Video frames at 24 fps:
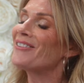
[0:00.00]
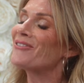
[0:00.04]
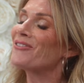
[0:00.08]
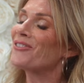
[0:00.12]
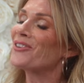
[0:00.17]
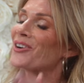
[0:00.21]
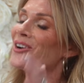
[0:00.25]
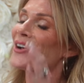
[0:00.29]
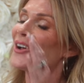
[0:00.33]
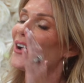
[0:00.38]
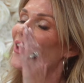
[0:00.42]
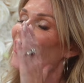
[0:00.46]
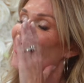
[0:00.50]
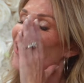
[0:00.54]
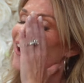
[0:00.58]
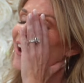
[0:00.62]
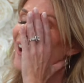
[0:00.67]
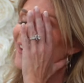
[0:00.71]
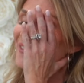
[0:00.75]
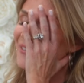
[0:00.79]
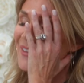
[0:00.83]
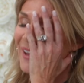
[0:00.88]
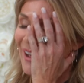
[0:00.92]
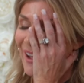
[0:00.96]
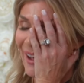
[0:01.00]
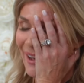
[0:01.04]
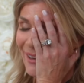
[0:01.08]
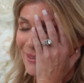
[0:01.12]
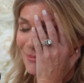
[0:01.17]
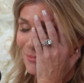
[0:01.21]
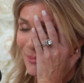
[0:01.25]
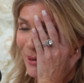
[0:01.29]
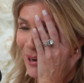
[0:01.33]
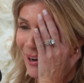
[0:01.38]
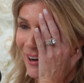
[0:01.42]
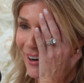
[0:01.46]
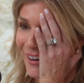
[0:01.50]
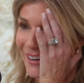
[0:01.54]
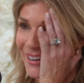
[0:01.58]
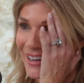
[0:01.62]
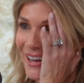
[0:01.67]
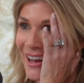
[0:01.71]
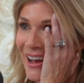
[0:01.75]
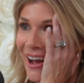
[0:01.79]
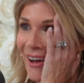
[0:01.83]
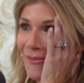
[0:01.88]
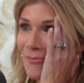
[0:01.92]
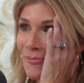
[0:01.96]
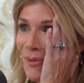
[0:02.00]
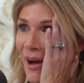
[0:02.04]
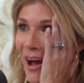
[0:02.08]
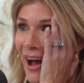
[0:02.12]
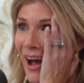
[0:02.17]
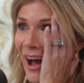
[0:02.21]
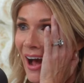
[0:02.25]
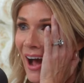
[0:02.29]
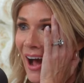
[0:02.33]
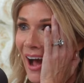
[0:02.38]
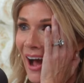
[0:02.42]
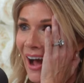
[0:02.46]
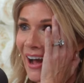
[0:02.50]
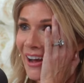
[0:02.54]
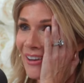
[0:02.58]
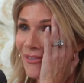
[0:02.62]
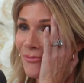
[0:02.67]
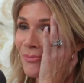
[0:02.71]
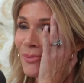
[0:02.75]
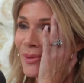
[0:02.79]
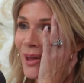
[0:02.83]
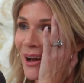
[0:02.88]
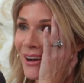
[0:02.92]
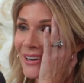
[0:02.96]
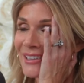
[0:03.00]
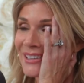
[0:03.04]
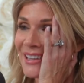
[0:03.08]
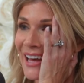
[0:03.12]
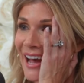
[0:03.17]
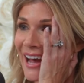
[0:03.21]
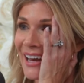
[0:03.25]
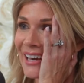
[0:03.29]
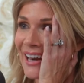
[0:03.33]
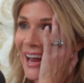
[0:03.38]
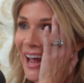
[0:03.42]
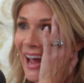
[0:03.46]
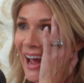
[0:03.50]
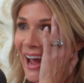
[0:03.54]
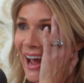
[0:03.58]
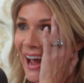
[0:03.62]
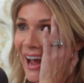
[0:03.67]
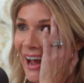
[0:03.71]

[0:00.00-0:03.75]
I at that point is when I, blo- I blocked her I and blocked I turned my phone